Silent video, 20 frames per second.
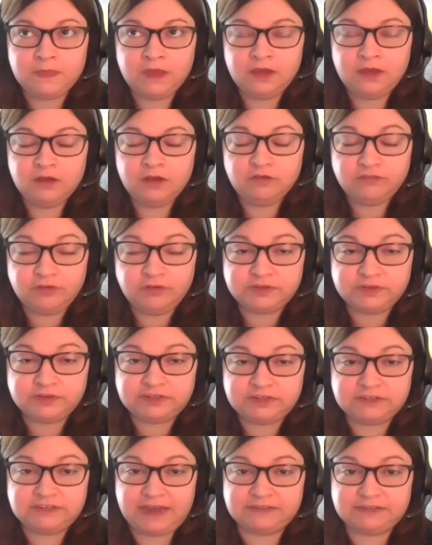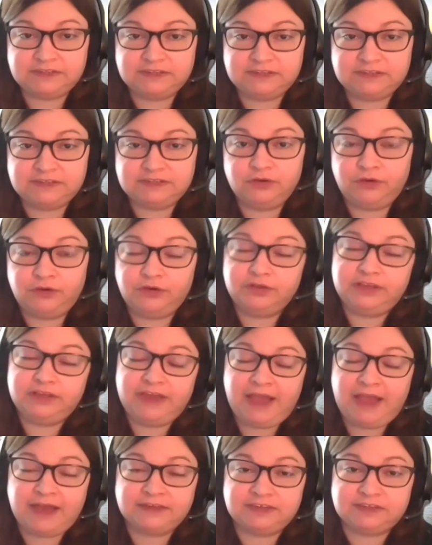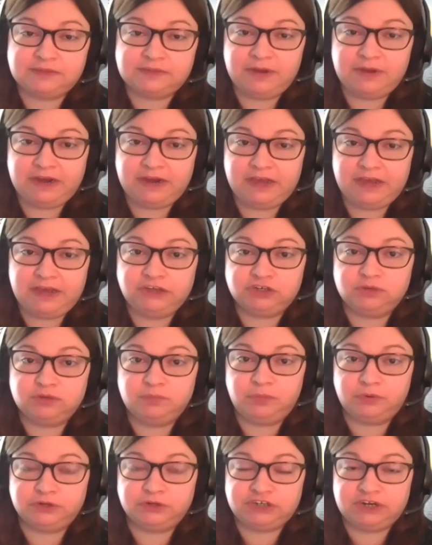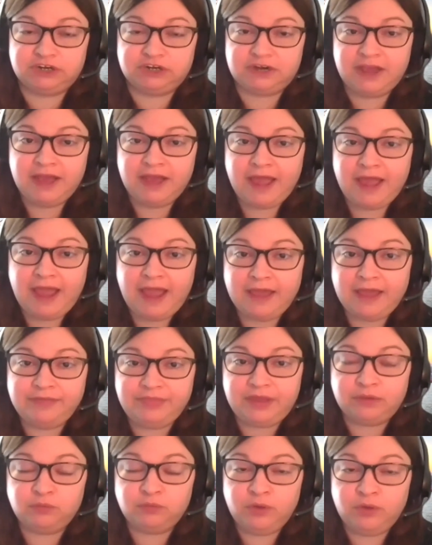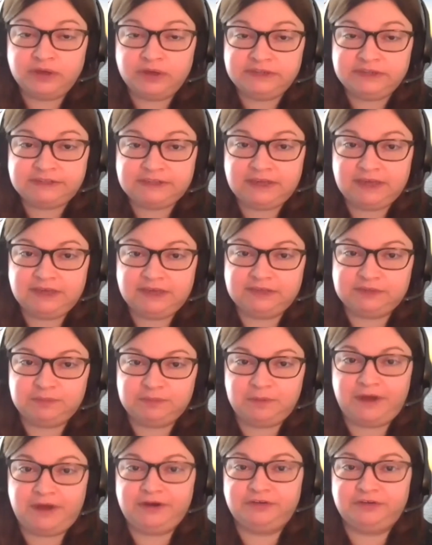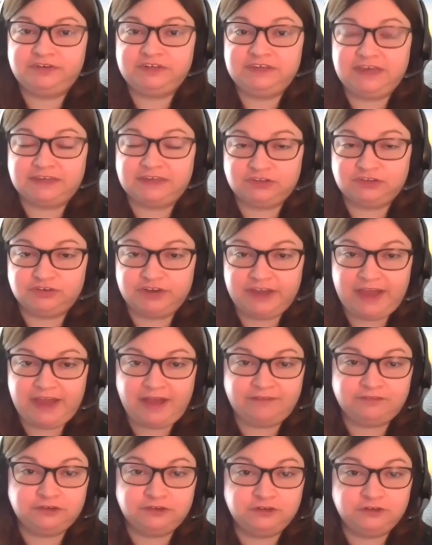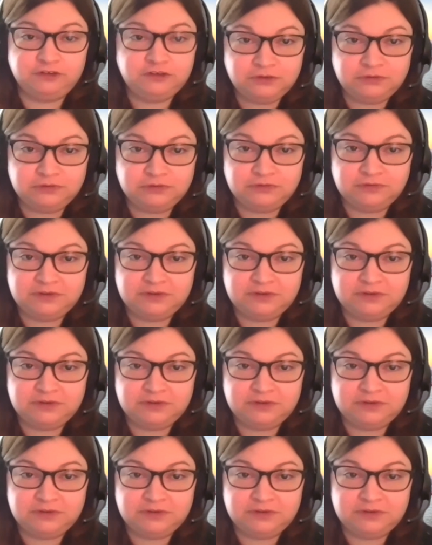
folks in Texas can currently access medication abortion, and that was the case prior to yesterday afternoon.